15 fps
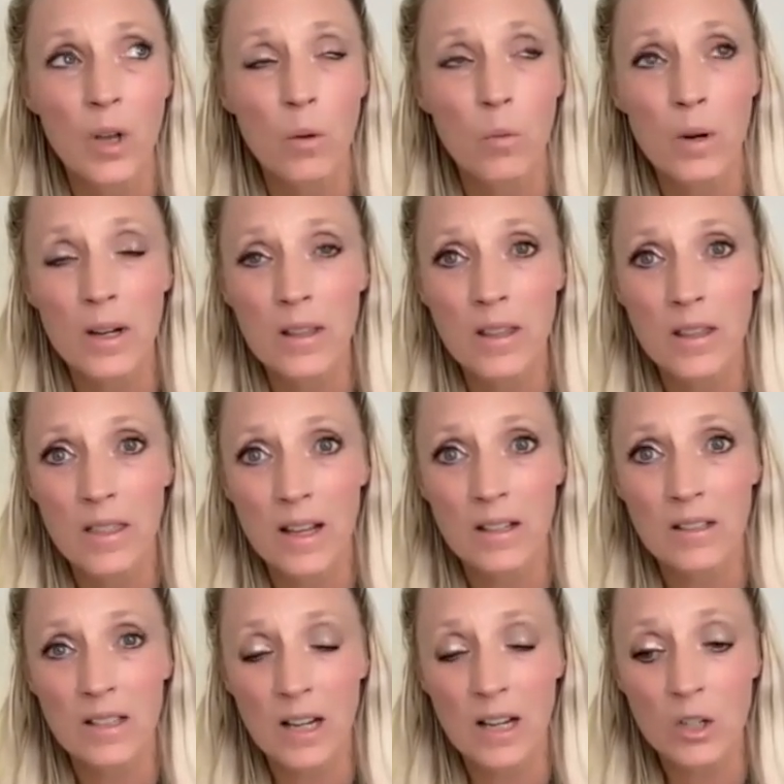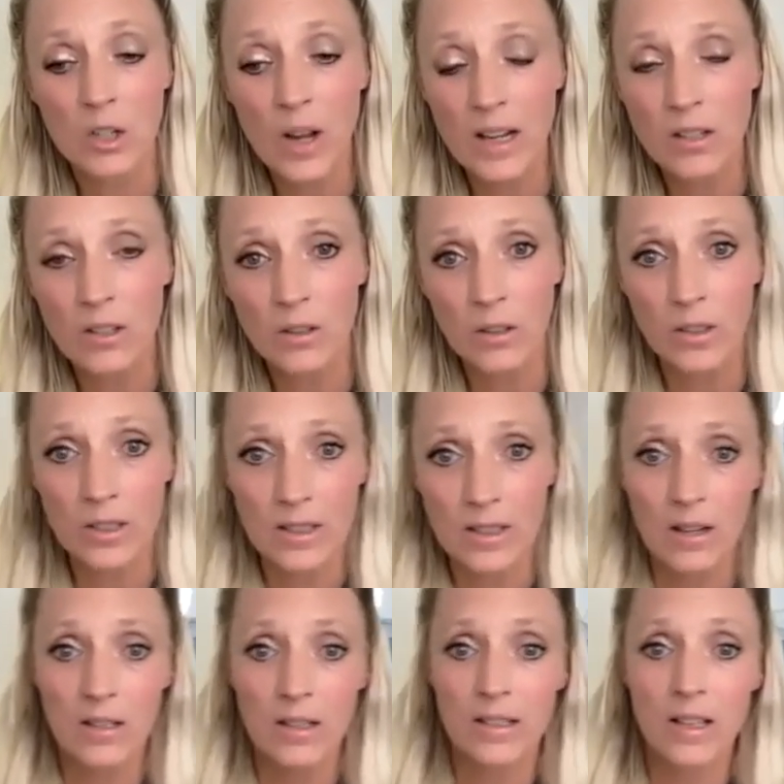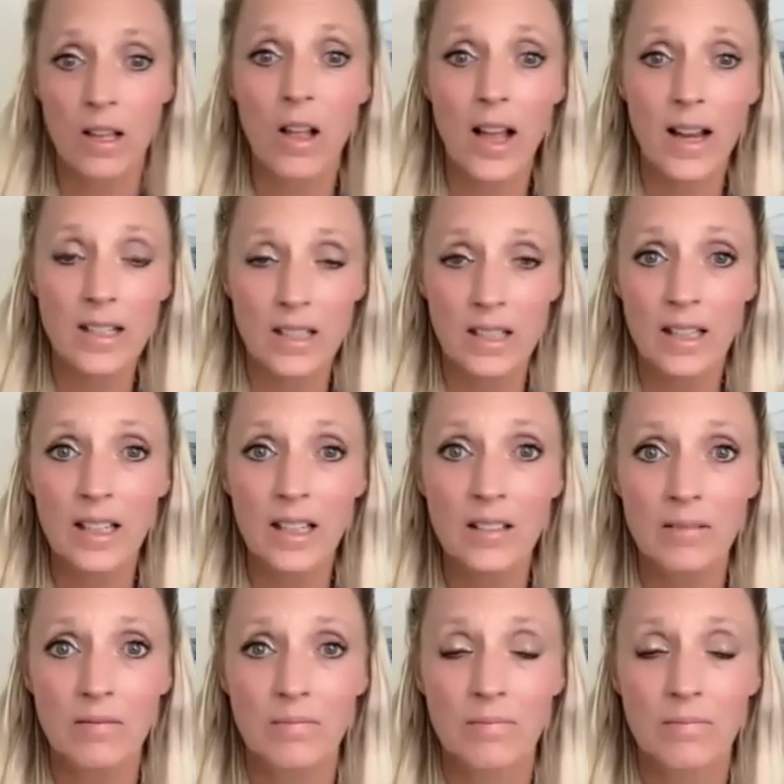one of the things that I knew I had to learn is how to sell high ticket